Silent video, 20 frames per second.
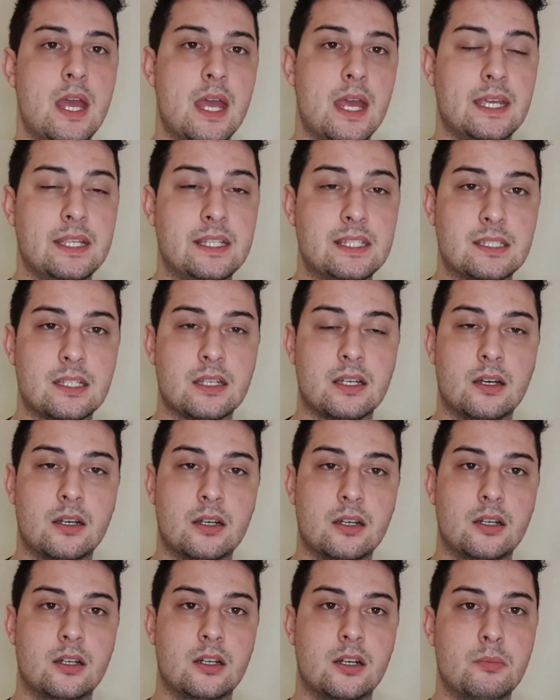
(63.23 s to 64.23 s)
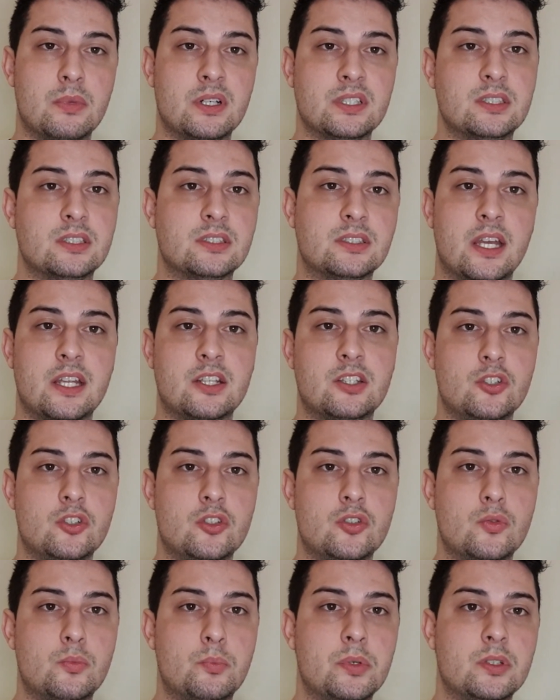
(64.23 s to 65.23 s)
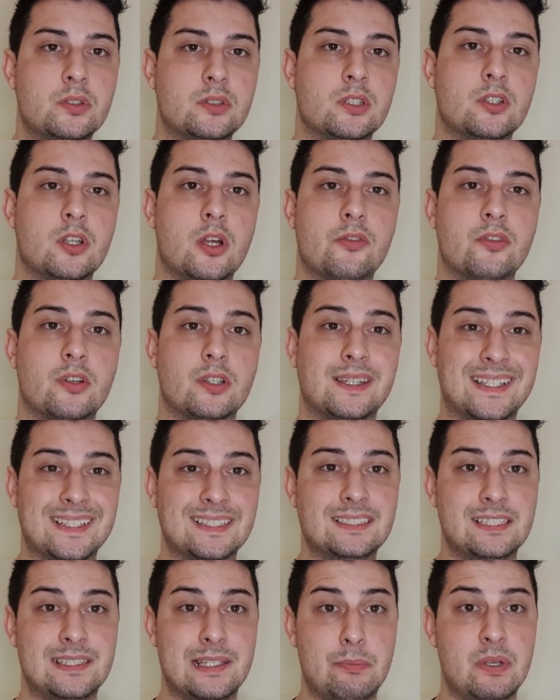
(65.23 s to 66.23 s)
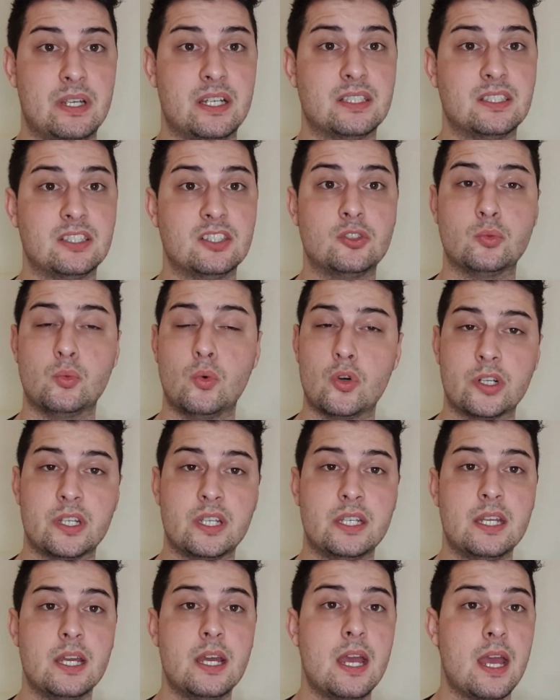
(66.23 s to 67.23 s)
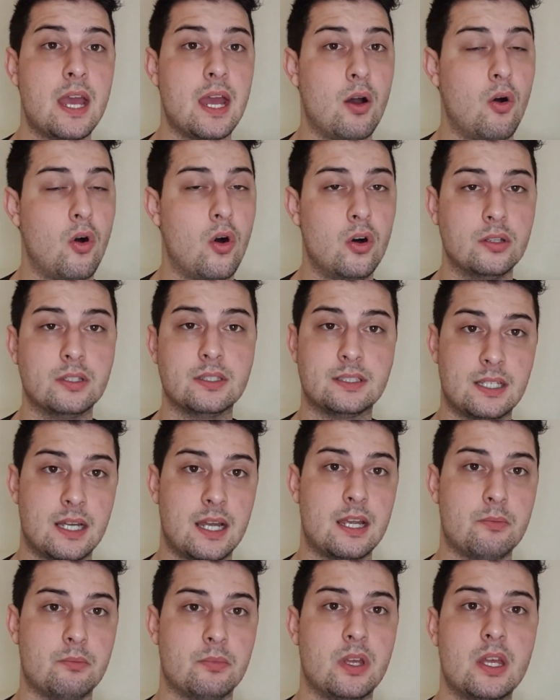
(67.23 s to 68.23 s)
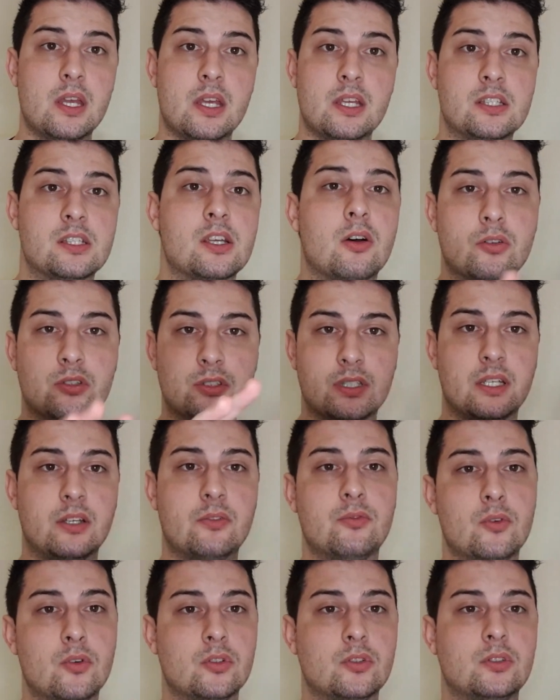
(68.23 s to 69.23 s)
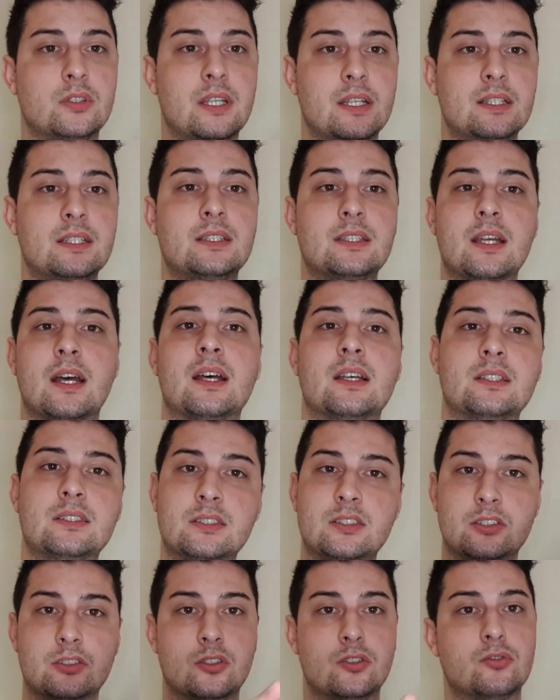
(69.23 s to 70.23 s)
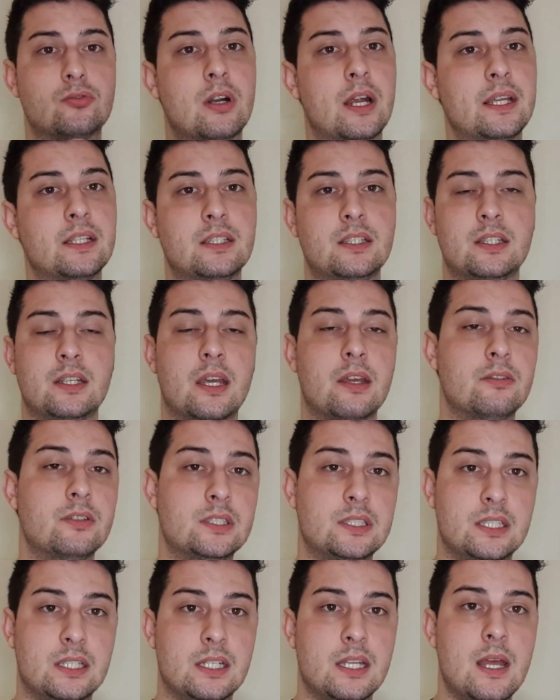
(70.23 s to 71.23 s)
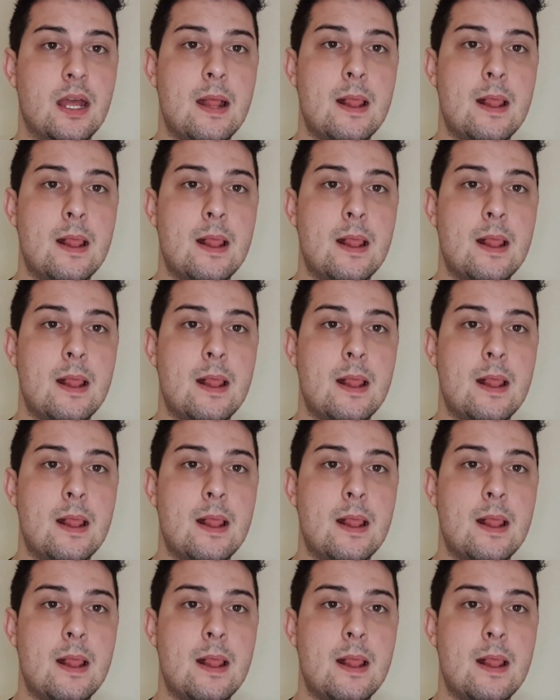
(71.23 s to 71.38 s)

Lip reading: It's a muscle that you build a lot of density because it's working all the time. It's always like for daily tasks, you know, writing, everything.